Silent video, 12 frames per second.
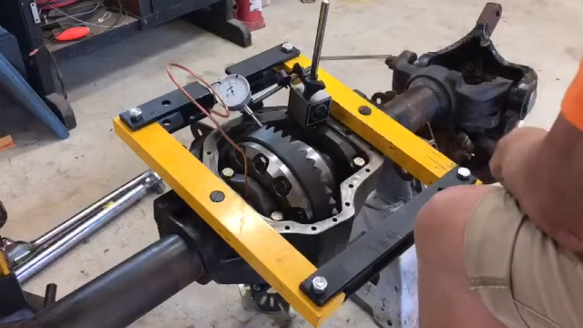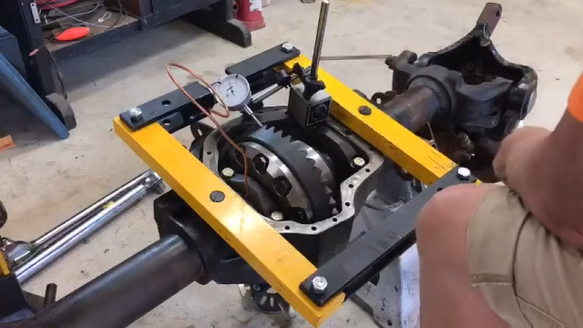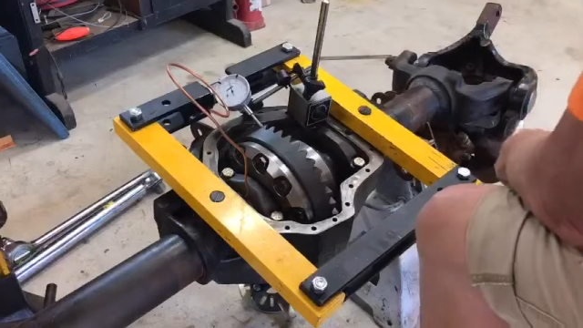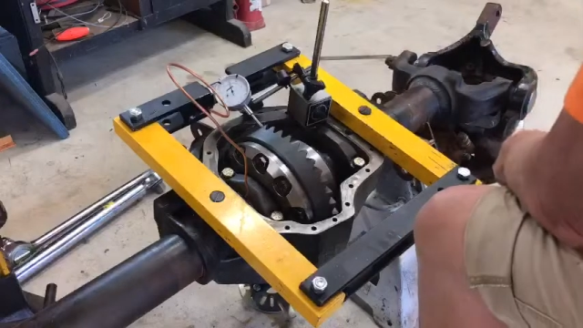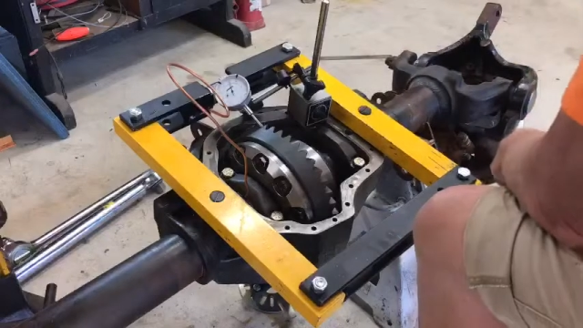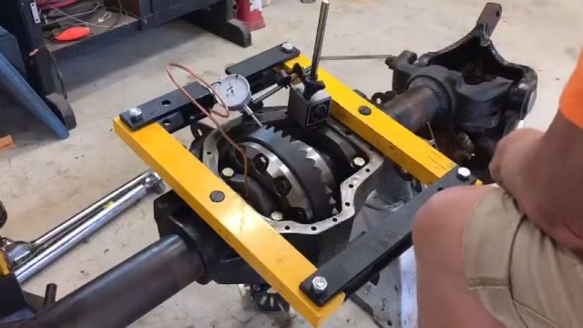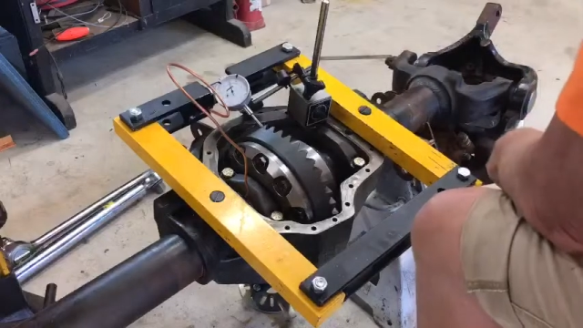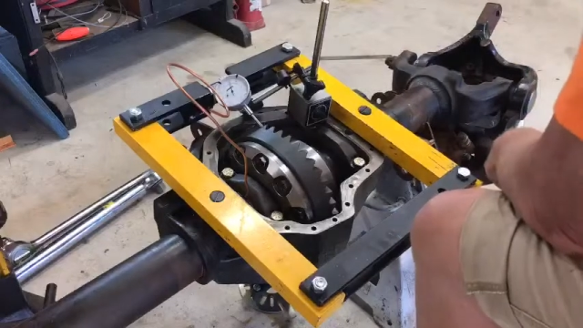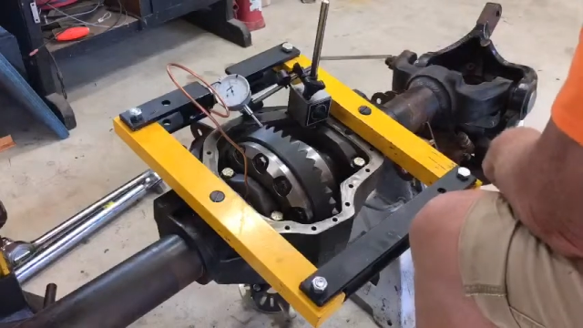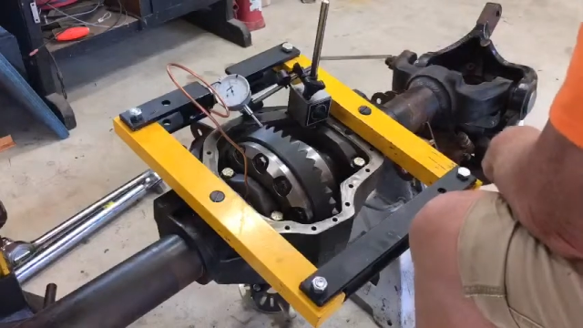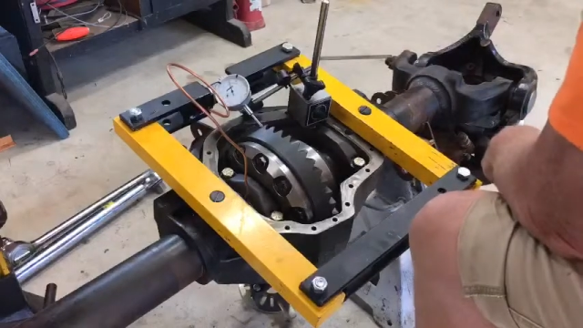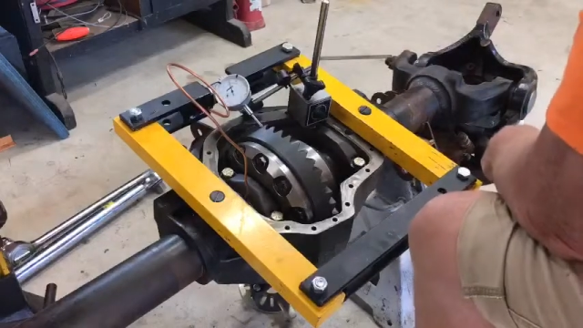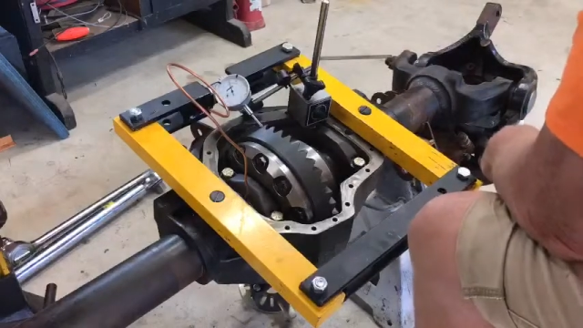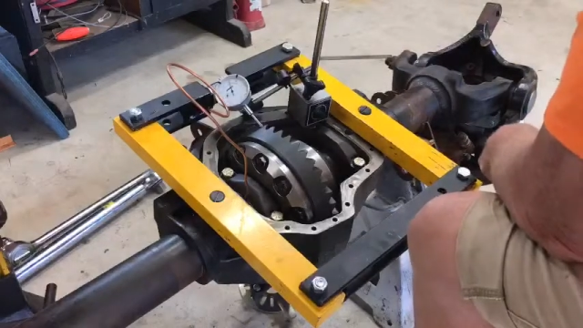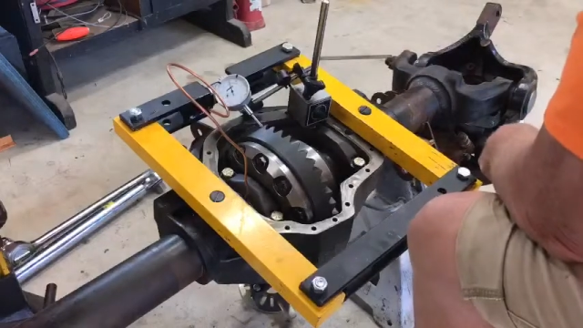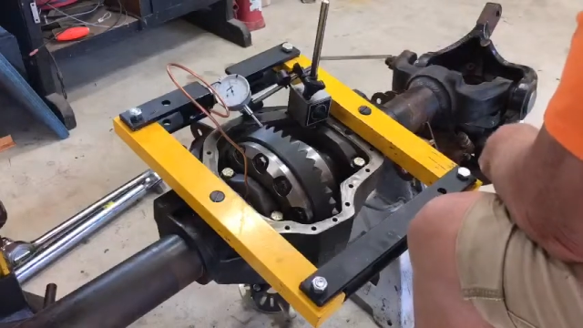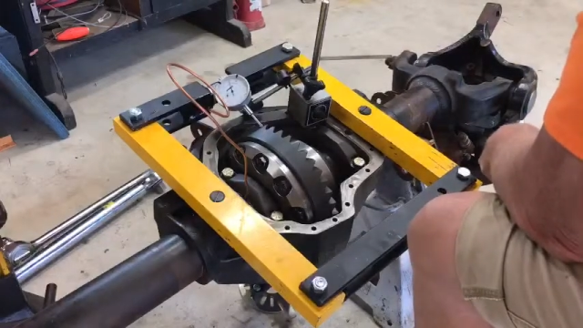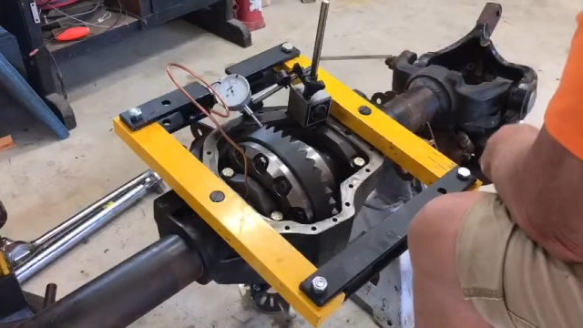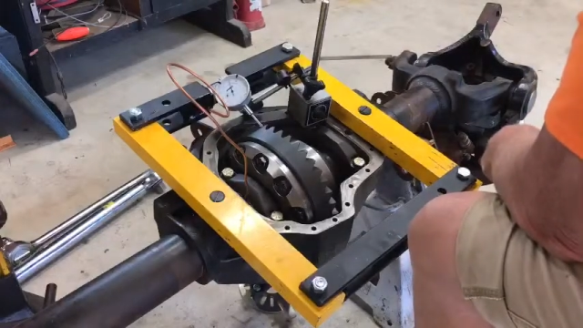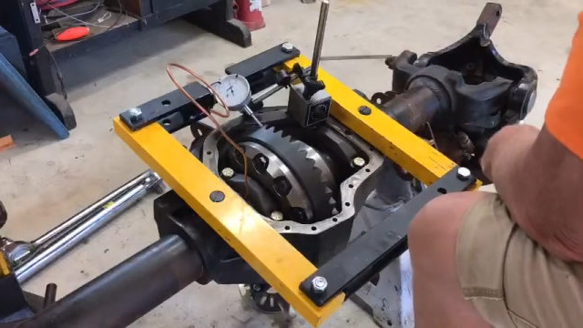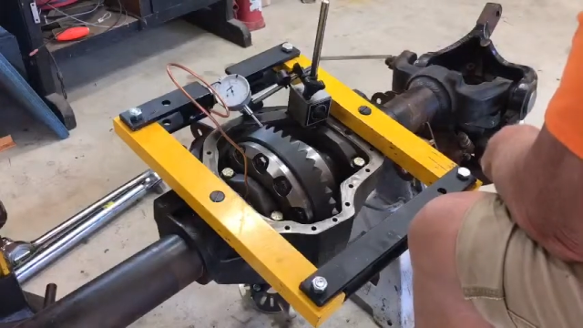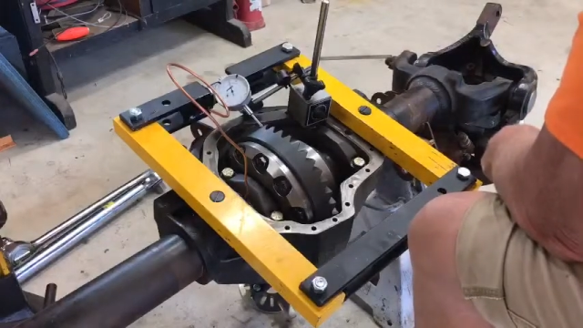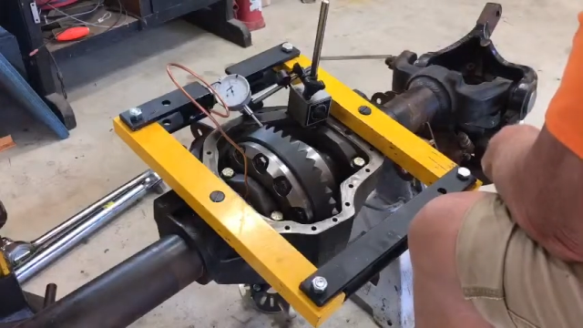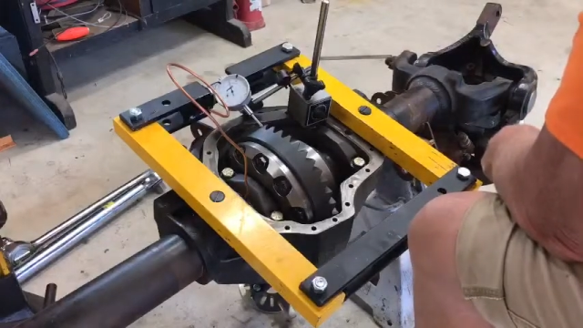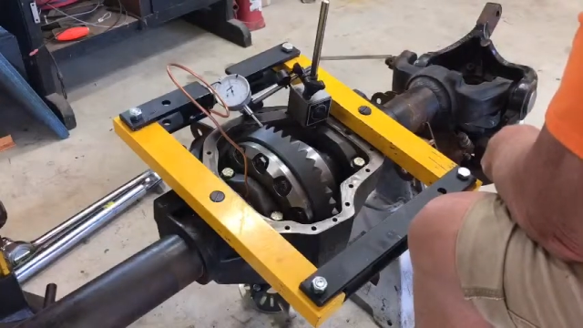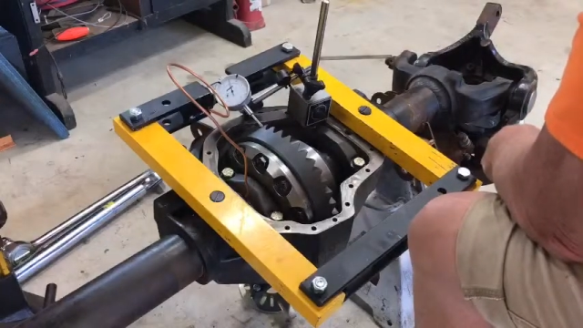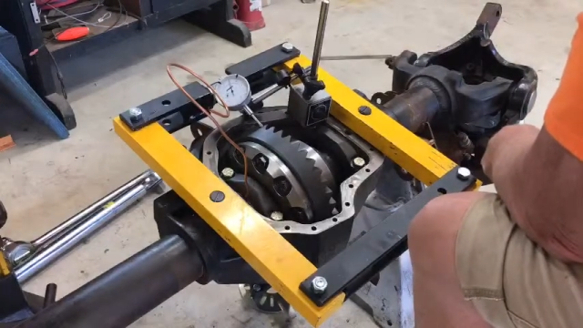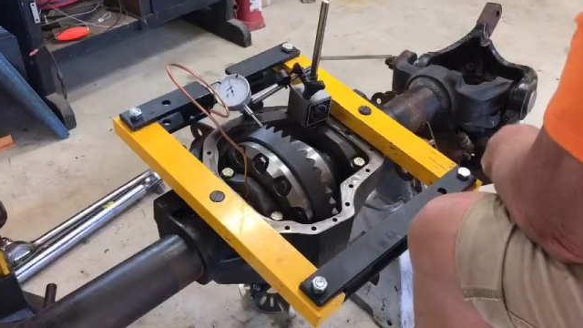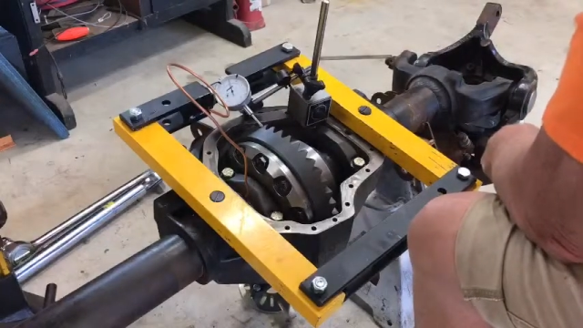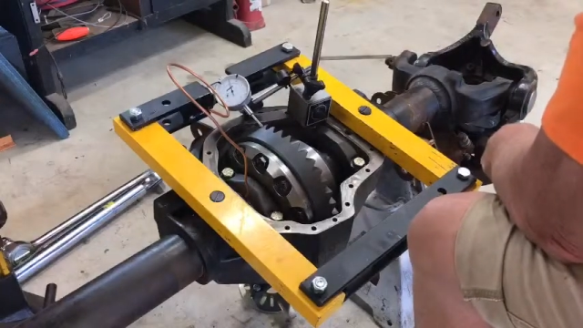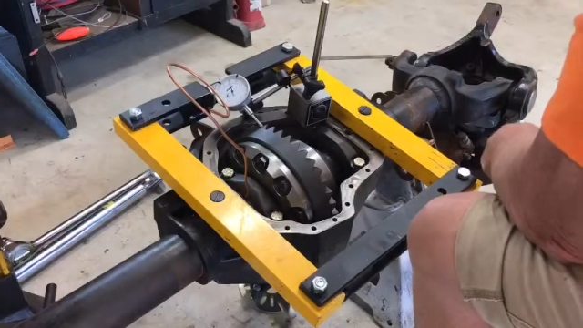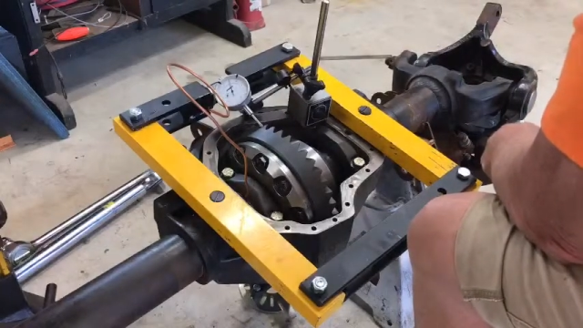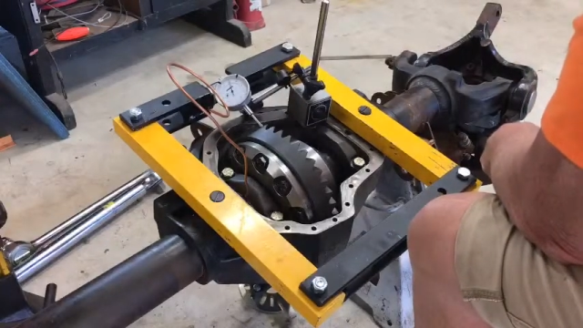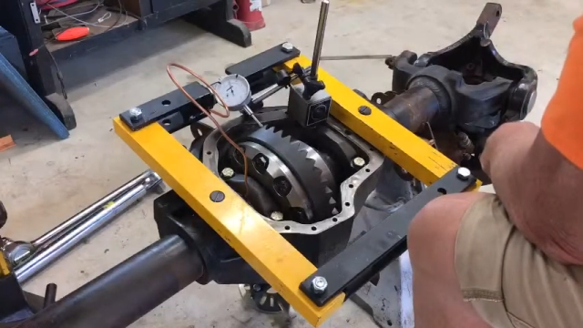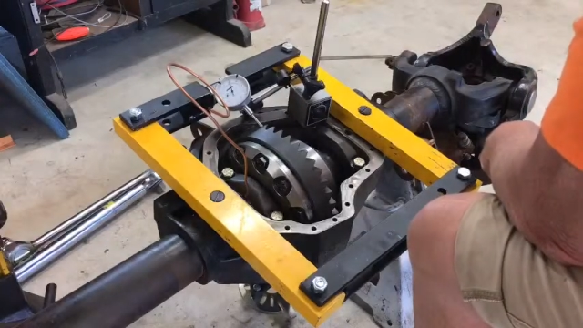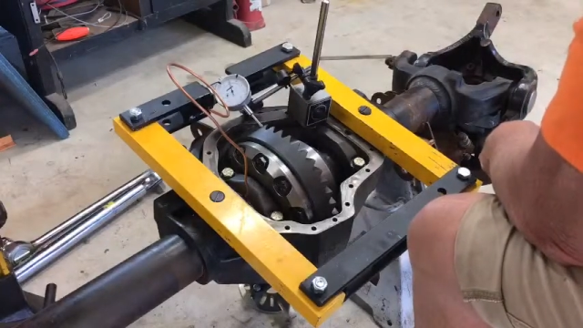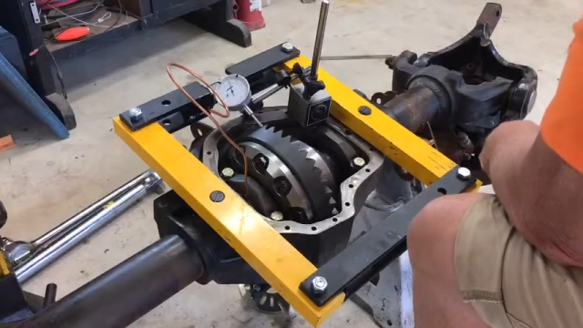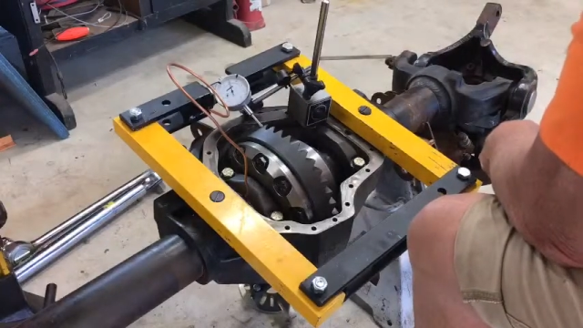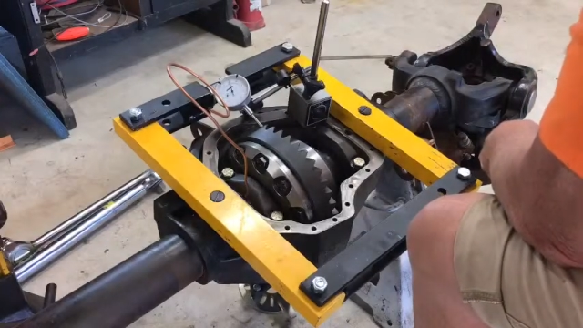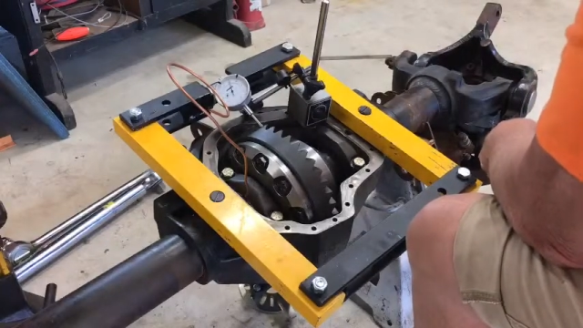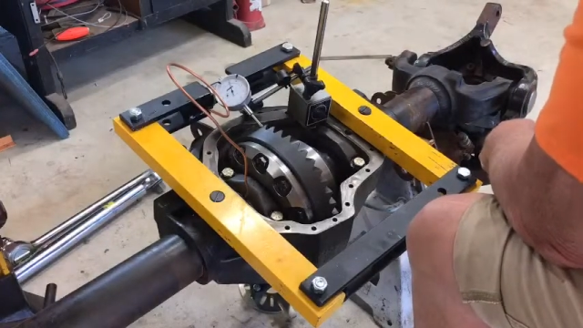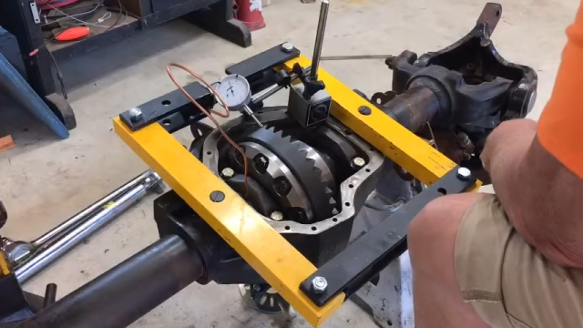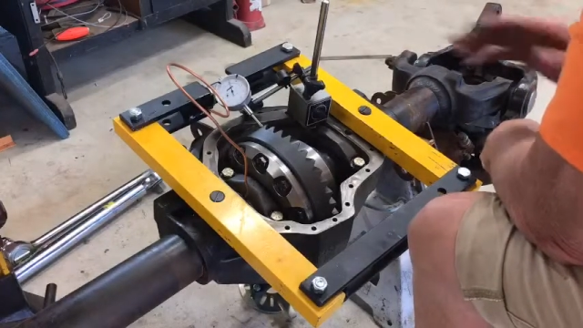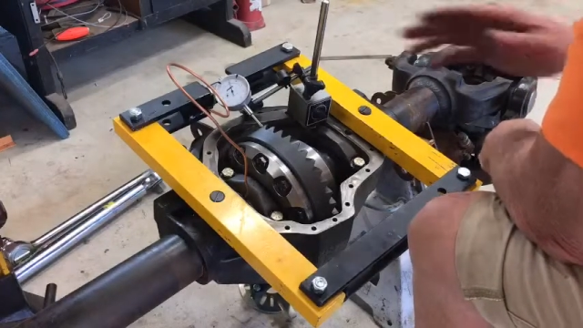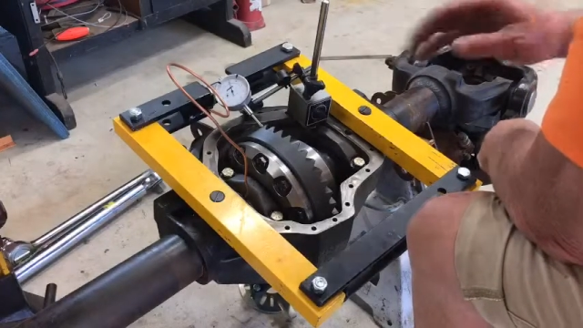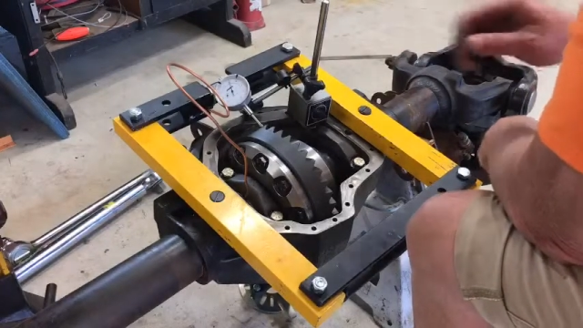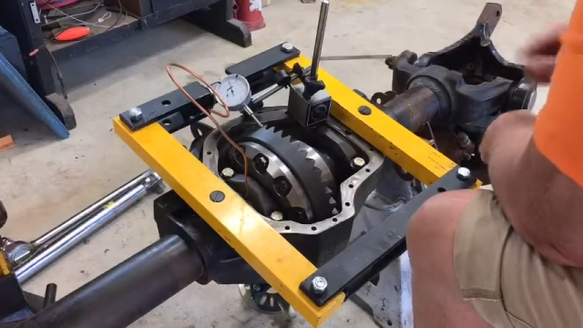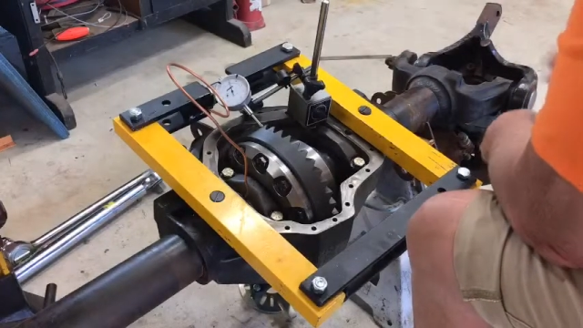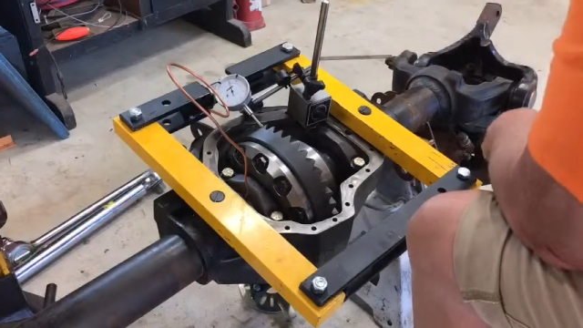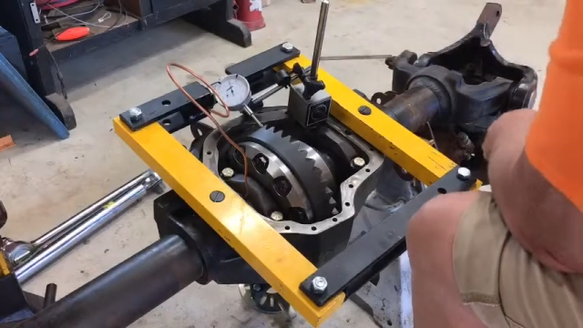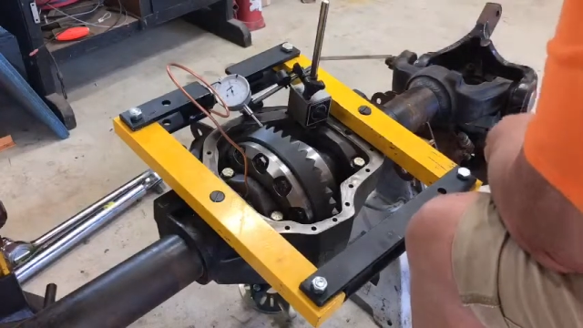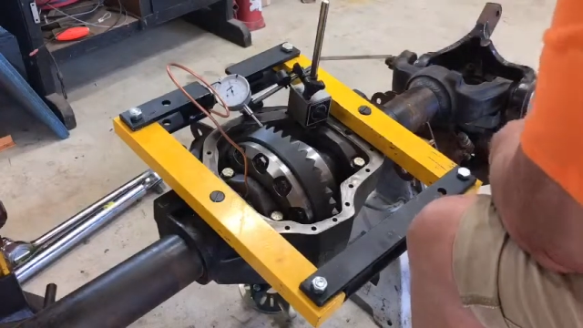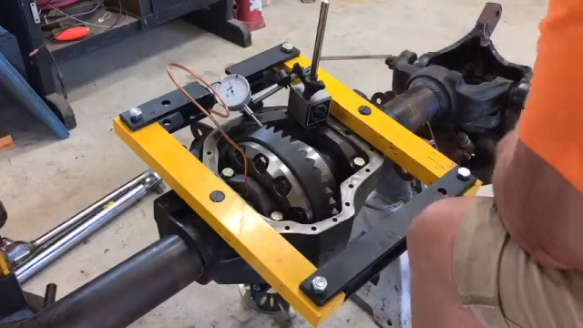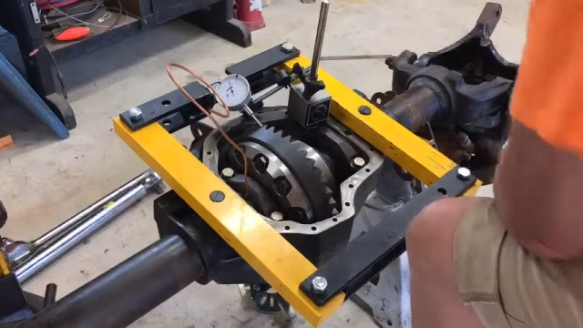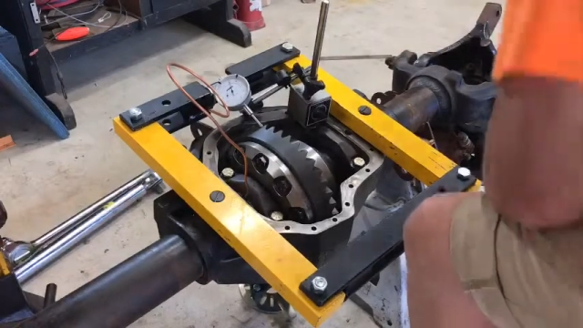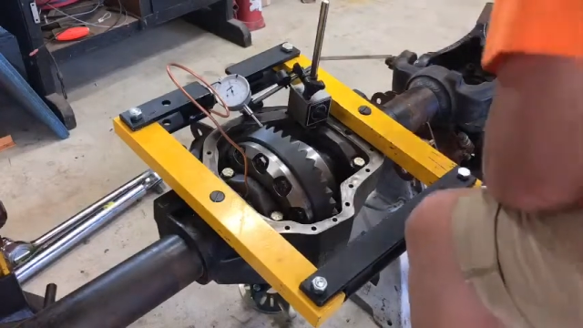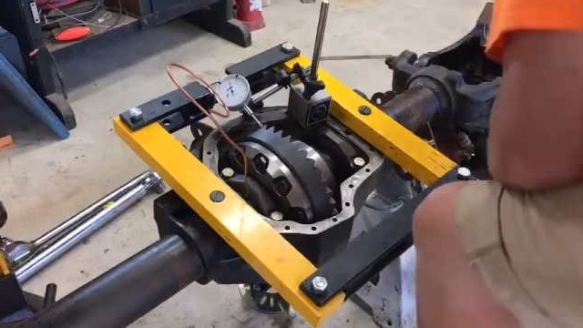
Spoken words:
(no speaker visible)